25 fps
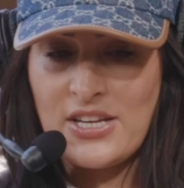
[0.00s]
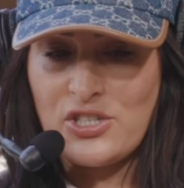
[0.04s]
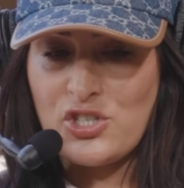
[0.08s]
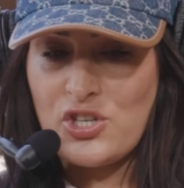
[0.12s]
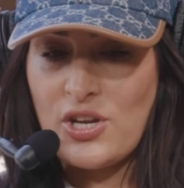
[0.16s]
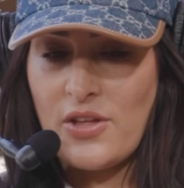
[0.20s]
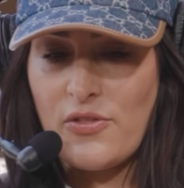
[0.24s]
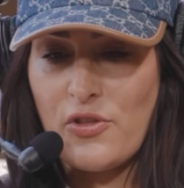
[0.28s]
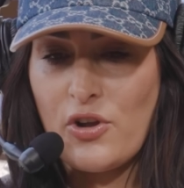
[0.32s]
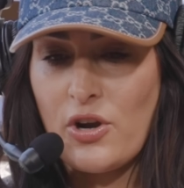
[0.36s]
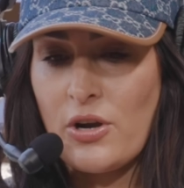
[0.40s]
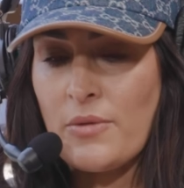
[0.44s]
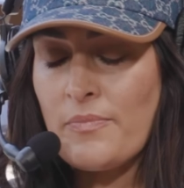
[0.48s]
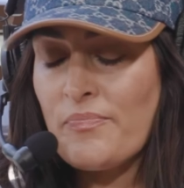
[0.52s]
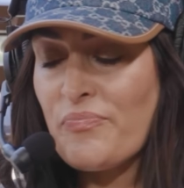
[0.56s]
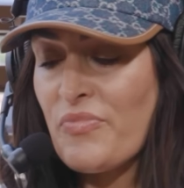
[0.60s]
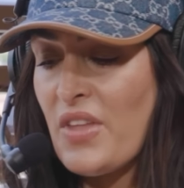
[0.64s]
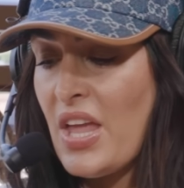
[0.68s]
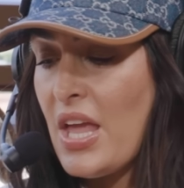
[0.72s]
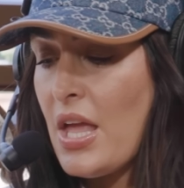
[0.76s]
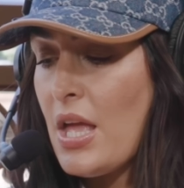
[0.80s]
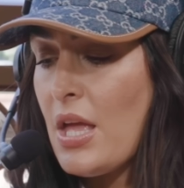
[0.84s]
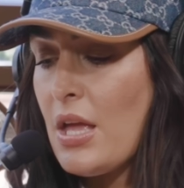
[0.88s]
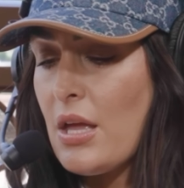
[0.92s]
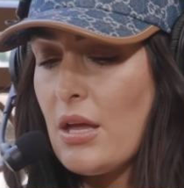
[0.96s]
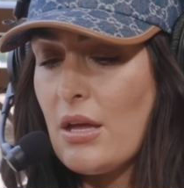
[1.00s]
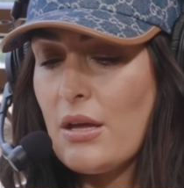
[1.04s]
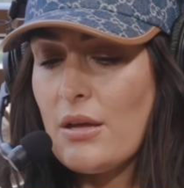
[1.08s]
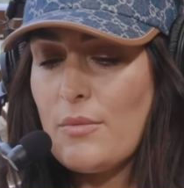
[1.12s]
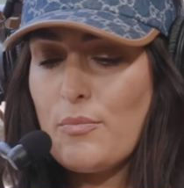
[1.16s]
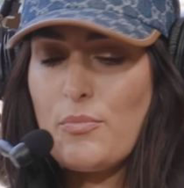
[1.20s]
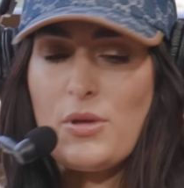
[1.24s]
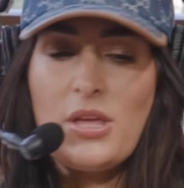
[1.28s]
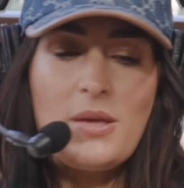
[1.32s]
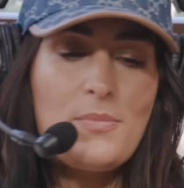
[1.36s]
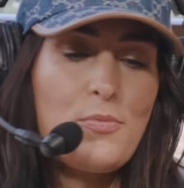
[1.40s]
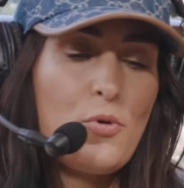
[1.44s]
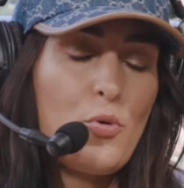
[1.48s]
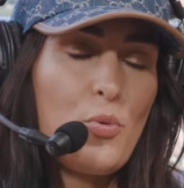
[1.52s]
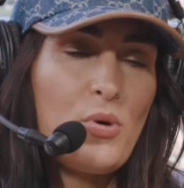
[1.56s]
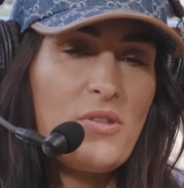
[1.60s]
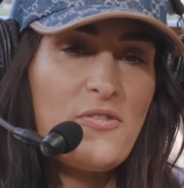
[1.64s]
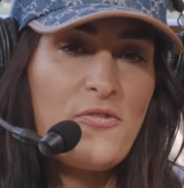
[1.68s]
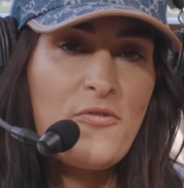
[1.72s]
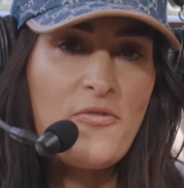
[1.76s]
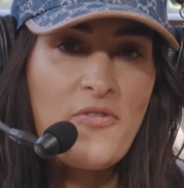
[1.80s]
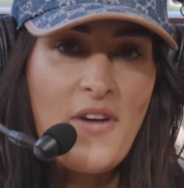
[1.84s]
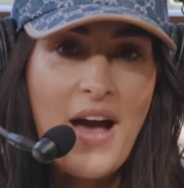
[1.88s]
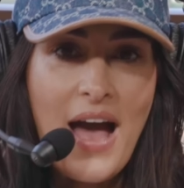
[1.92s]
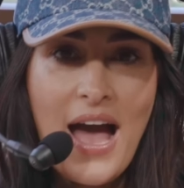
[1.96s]
by each other. People
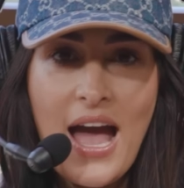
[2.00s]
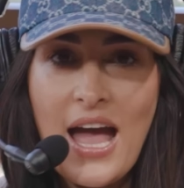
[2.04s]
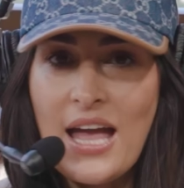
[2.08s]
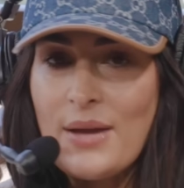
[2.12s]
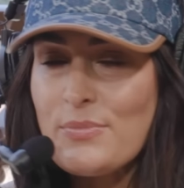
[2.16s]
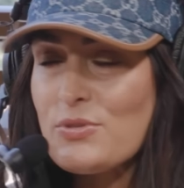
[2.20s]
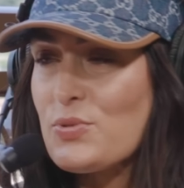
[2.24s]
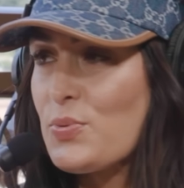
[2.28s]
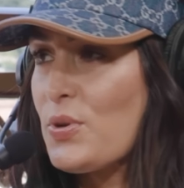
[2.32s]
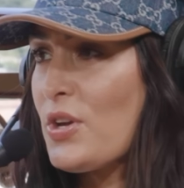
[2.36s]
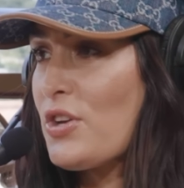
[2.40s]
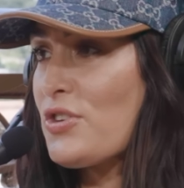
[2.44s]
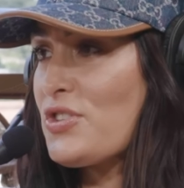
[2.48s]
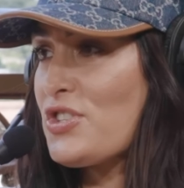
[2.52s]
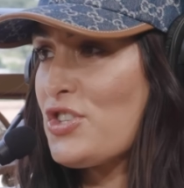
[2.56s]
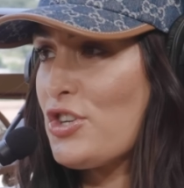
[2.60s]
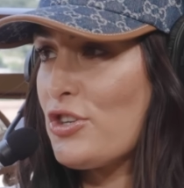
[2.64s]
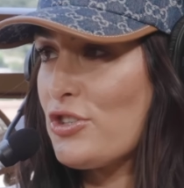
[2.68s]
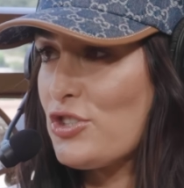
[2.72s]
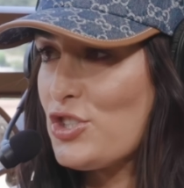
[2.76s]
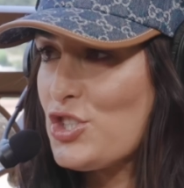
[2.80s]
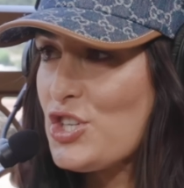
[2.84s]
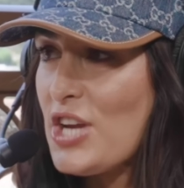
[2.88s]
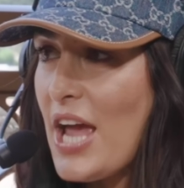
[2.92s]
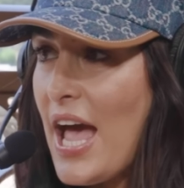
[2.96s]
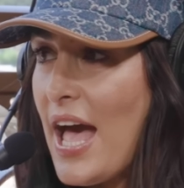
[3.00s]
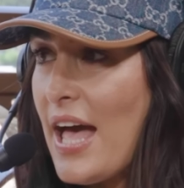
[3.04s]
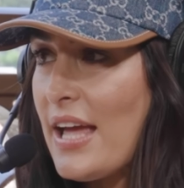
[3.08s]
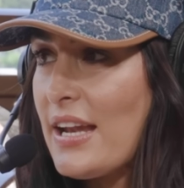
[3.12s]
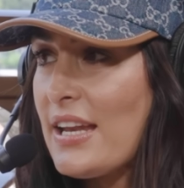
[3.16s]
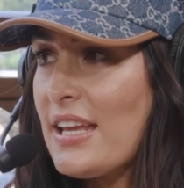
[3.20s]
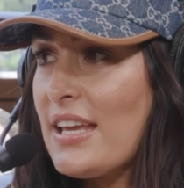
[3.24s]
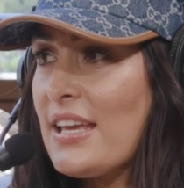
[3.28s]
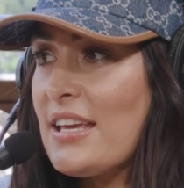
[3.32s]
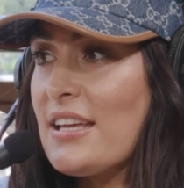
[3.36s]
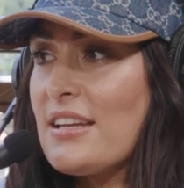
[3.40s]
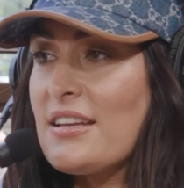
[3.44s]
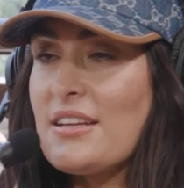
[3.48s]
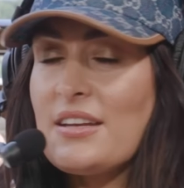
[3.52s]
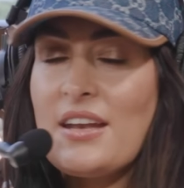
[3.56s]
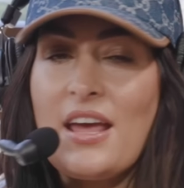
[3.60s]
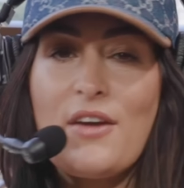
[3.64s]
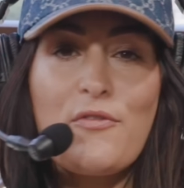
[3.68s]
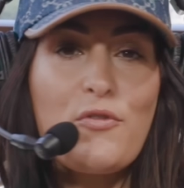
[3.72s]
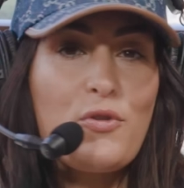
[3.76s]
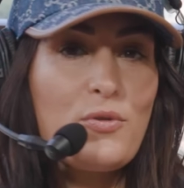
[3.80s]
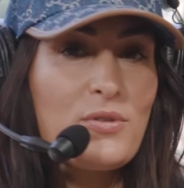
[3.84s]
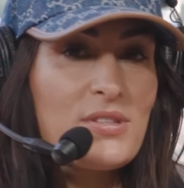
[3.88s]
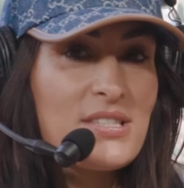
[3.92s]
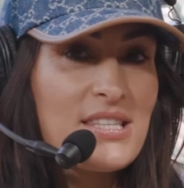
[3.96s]
with vibes. We all start chatting and
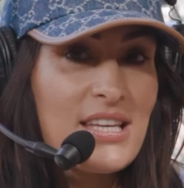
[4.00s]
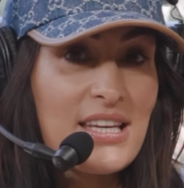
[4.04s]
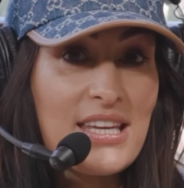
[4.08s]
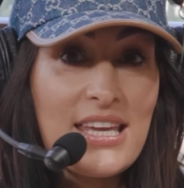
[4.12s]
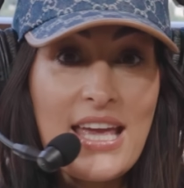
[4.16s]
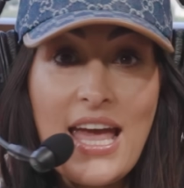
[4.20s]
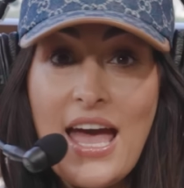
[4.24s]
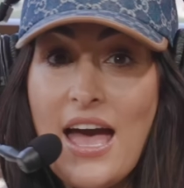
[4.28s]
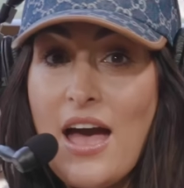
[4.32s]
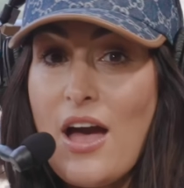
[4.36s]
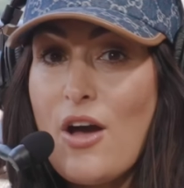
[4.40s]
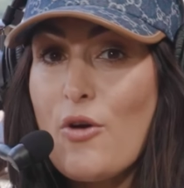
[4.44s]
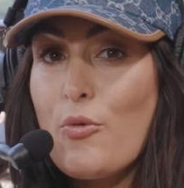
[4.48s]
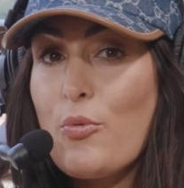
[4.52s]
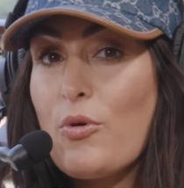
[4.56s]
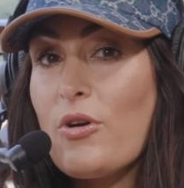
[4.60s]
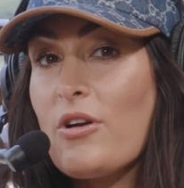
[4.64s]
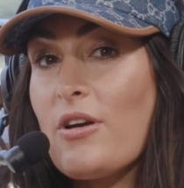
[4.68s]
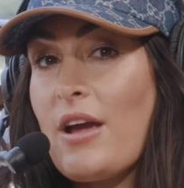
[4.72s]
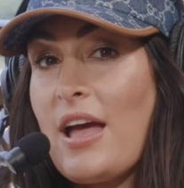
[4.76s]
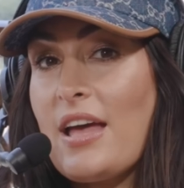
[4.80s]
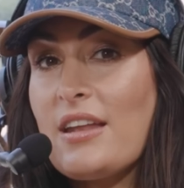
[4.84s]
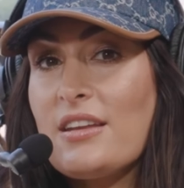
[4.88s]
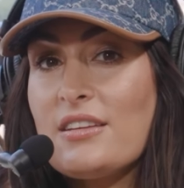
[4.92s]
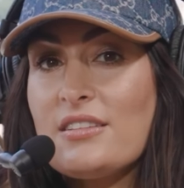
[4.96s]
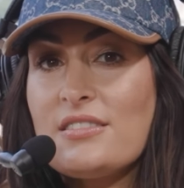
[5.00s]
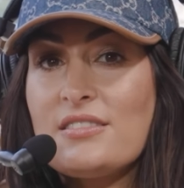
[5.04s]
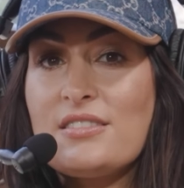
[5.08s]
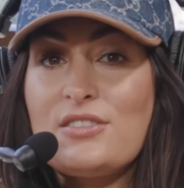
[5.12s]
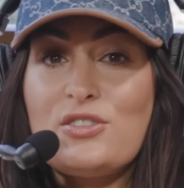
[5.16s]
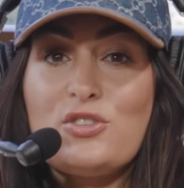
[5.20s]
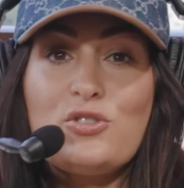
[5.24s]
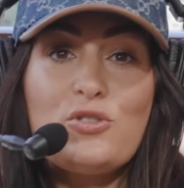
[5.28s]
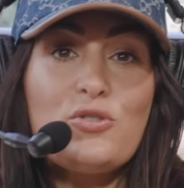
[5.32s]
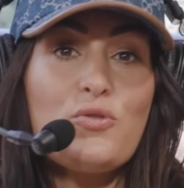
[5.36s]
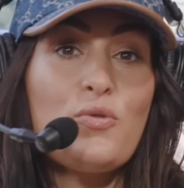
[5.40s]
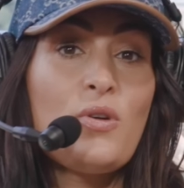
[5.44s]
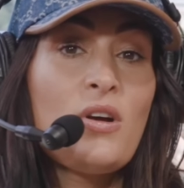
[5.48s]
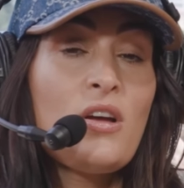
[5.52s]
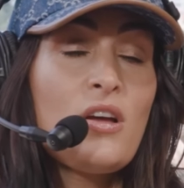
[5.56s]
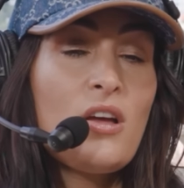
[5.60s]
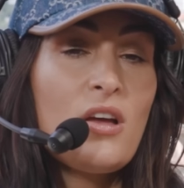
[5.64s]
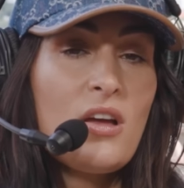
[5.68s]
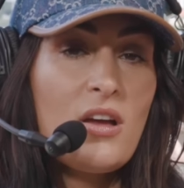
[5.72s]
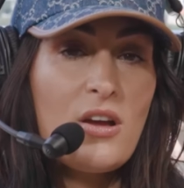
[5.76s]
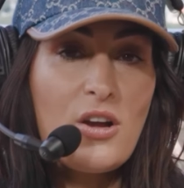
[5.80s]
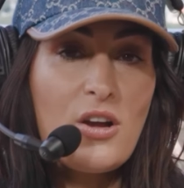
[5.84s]
everyone's like, yeah, we're headed to